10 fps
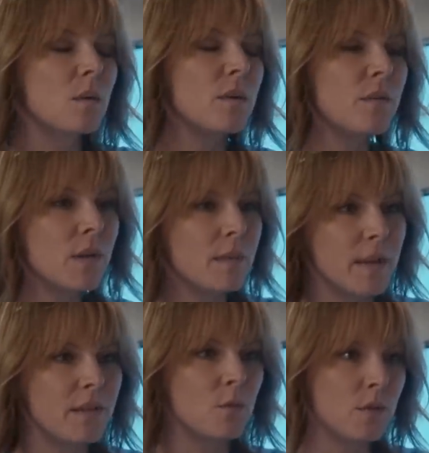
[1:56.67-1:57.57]
We've already
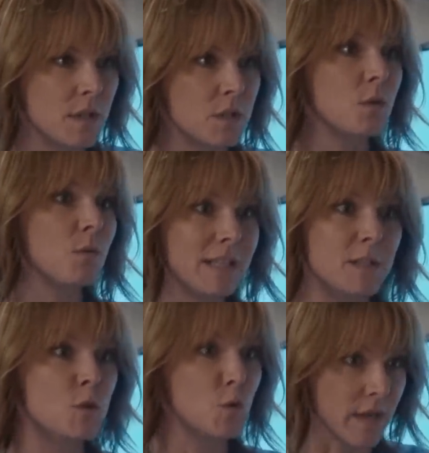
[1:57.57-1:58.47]
been through this. You're really
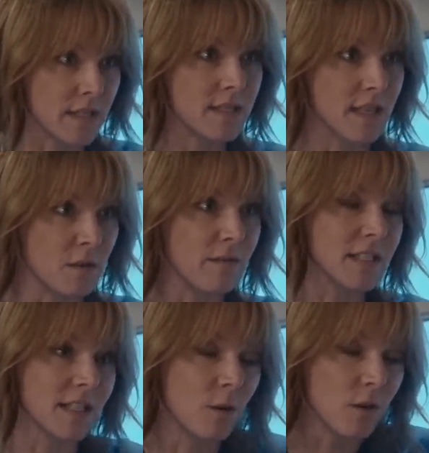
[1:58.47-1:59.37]
stressed and you're
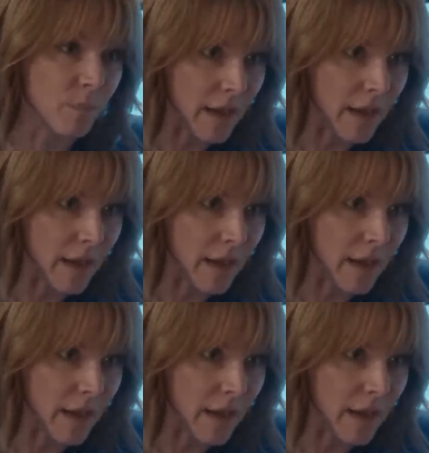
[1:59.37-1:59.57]
facing a lot of